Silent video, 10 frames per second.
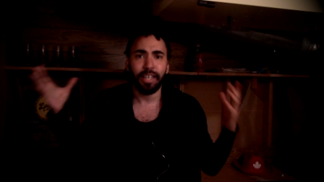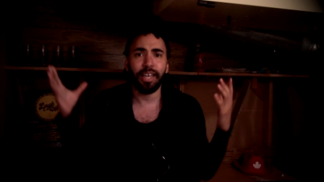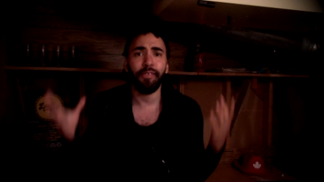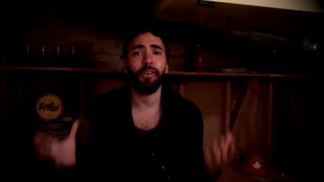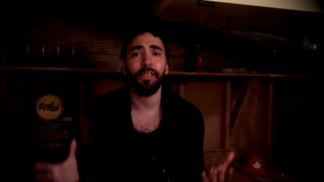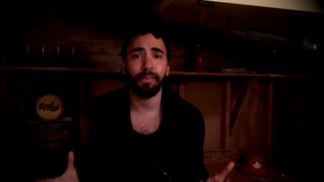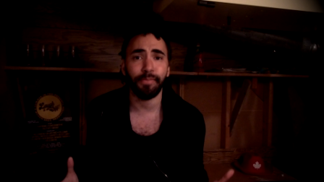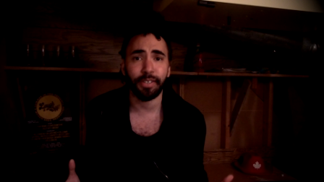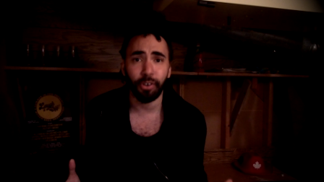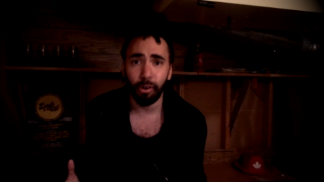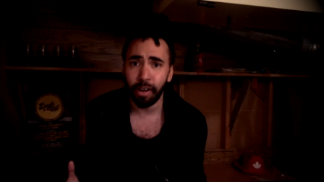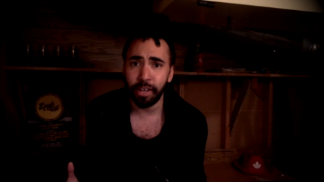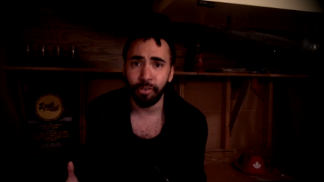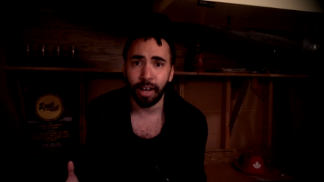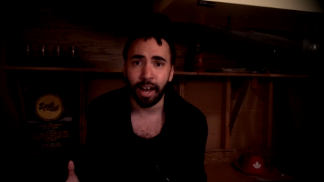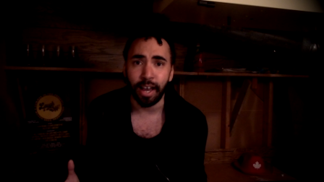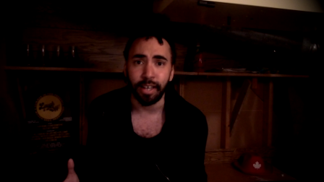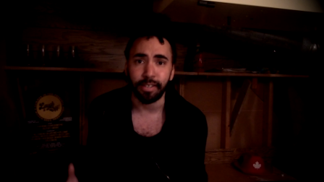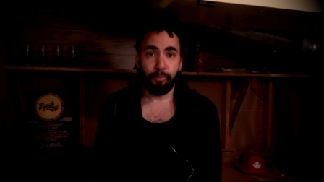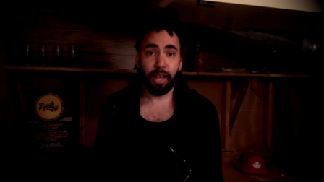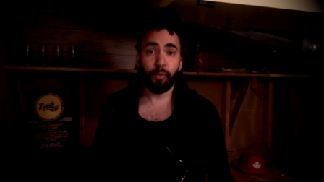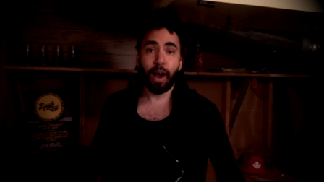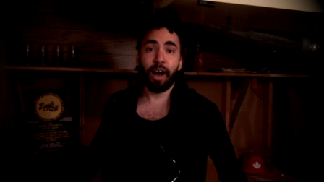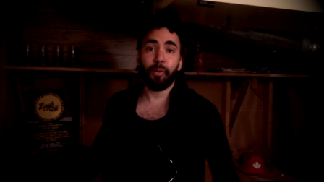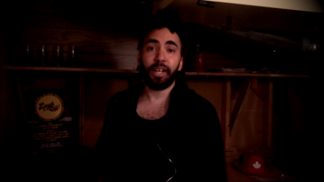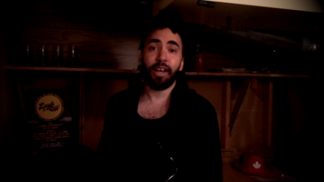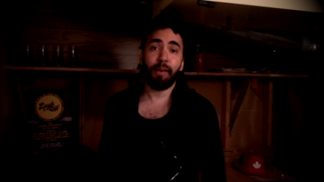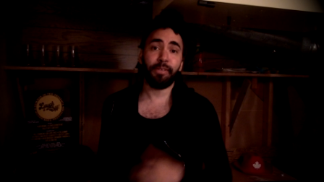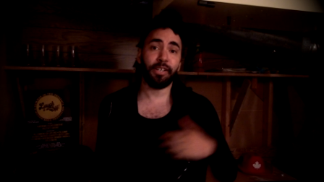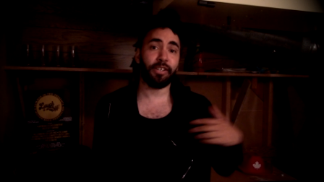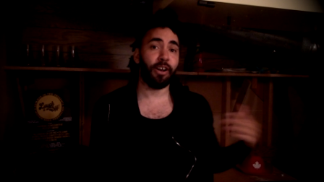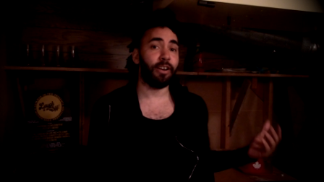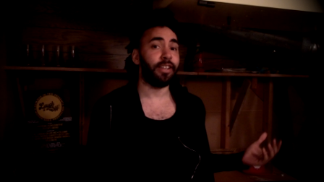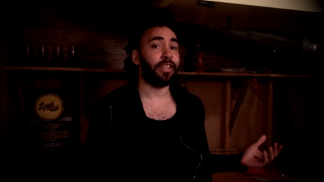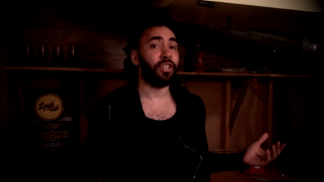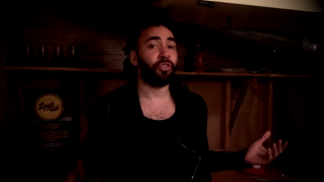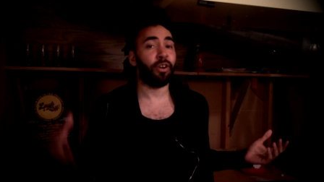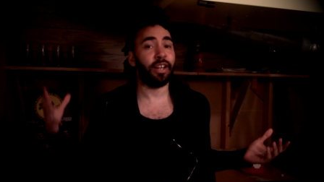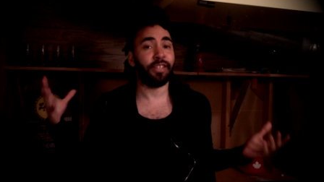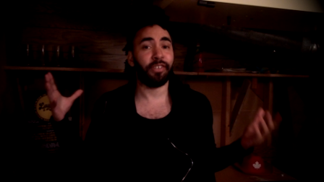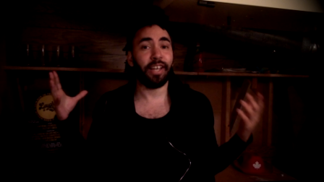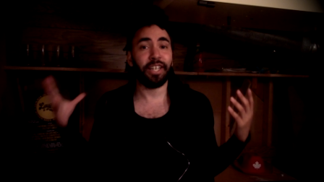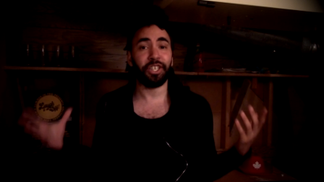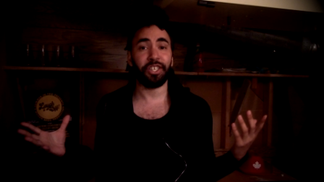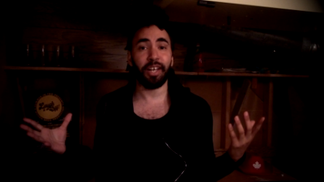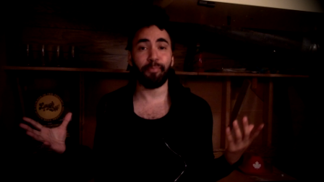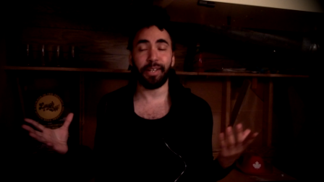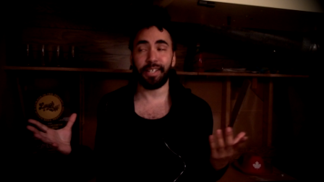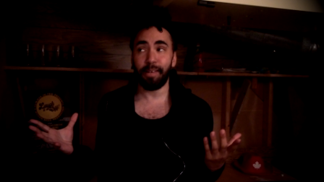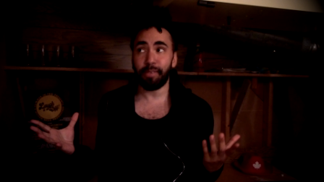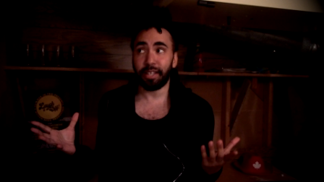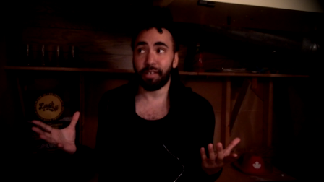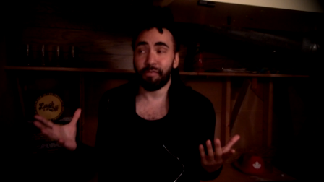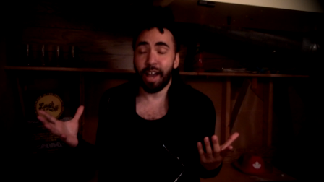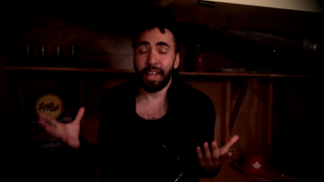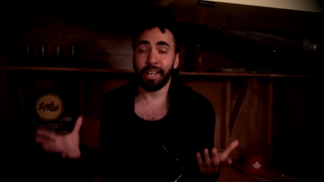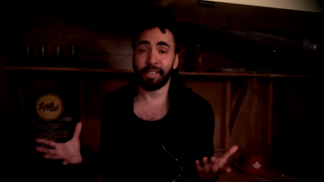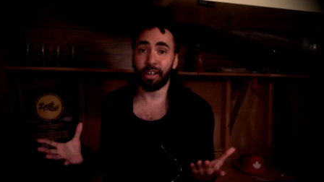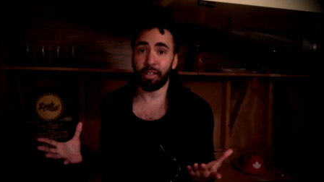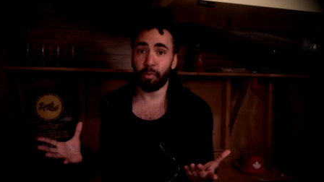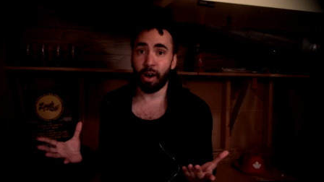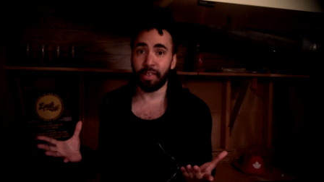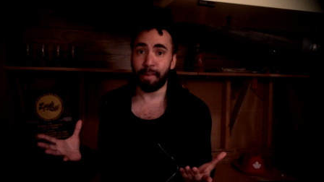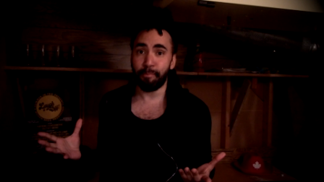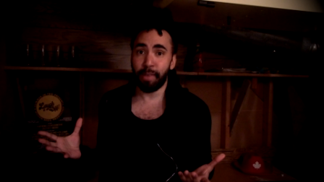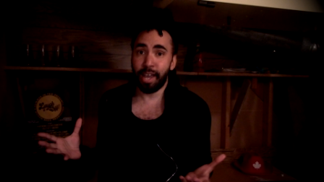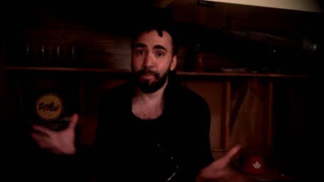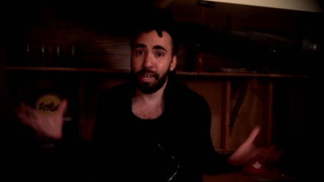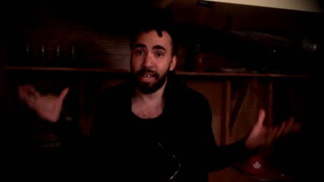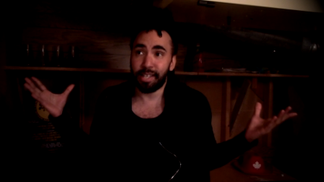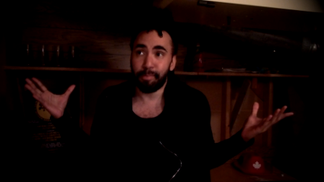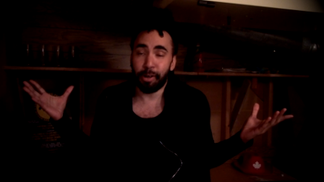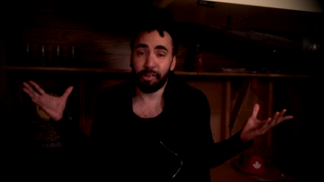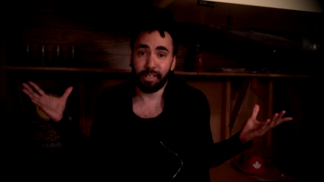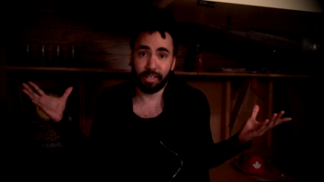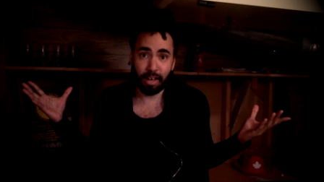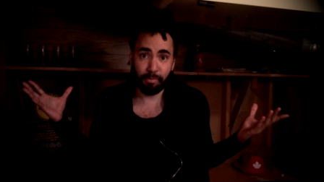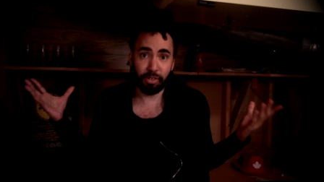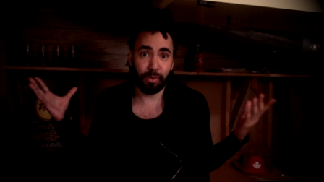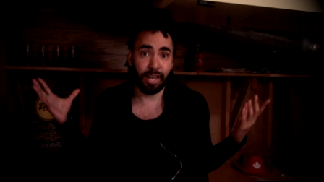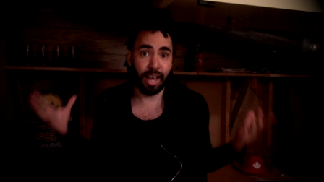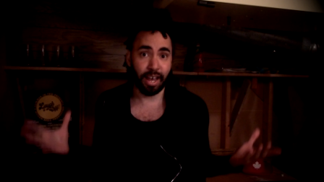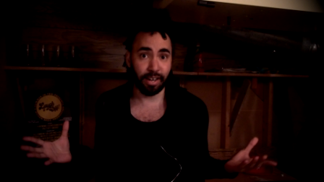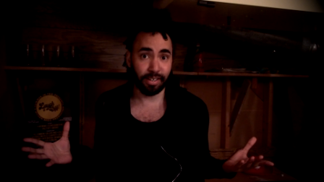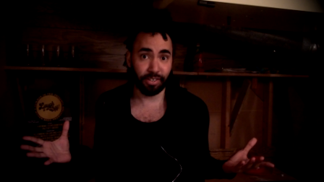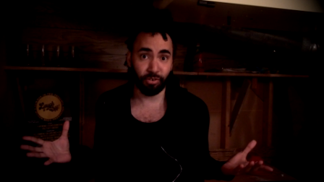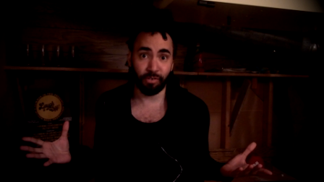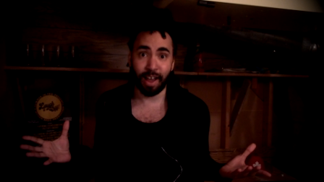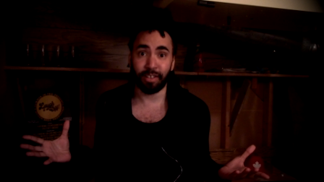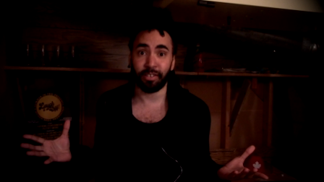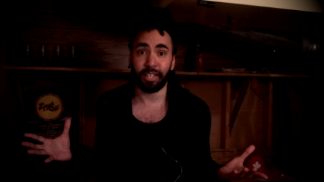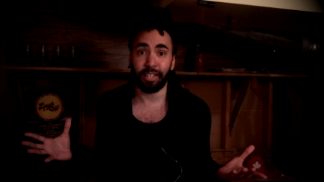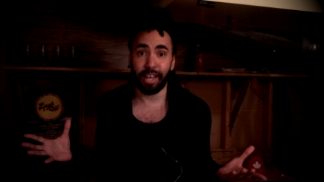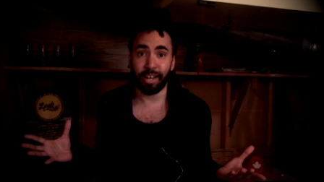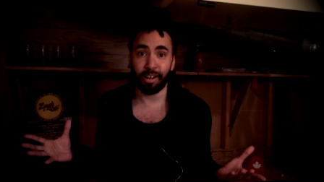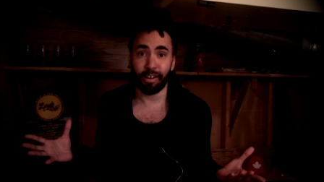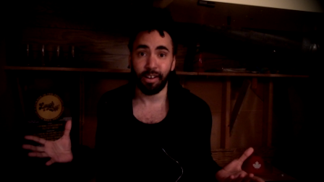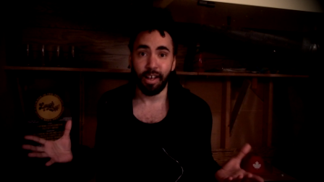Give her some story, you guys. Meanwhile, when it comes to Curtis and Jordan's relationship, it seems like the writing is on the wall that maybe it's about to come to an end sooner rather than later.